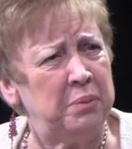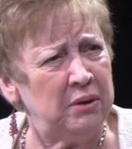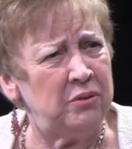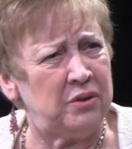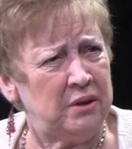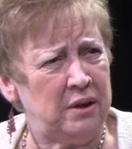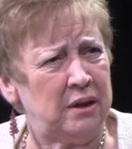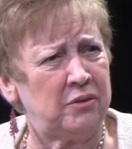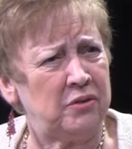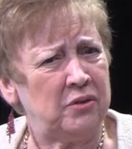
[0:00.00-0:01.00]
bills in
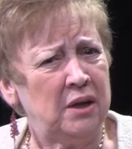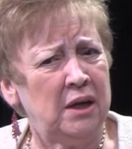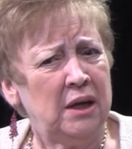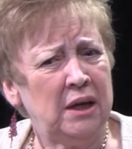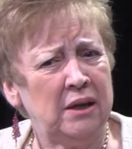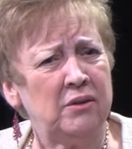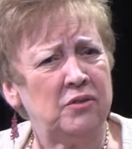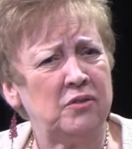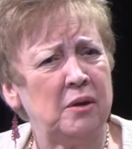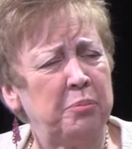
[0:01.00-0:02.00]
this
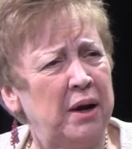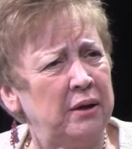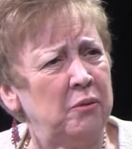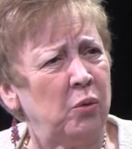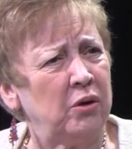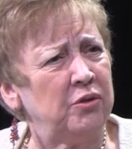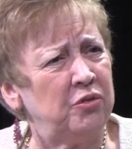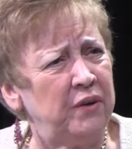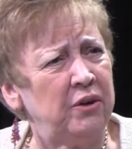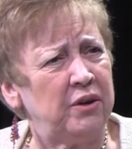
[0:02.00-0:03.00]
is the Pregnant Workers
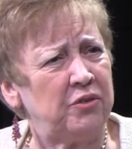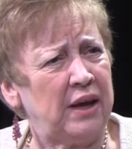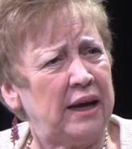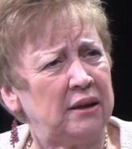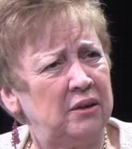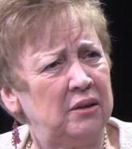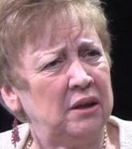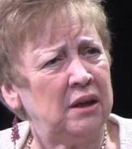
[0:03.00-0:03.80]
Fairness Act.